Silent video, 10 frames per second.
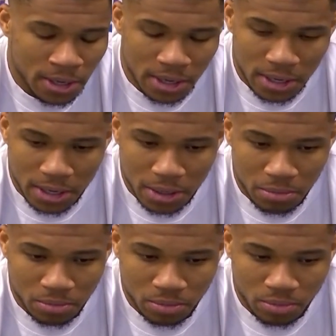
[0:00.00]

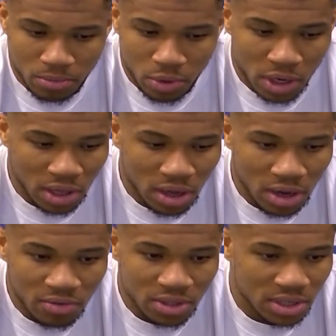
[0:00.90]
um, what I
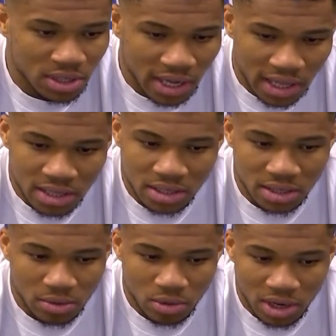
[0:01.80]
love is the challenge, and
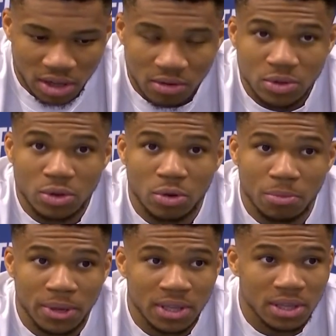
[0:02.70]
what I love is to compete.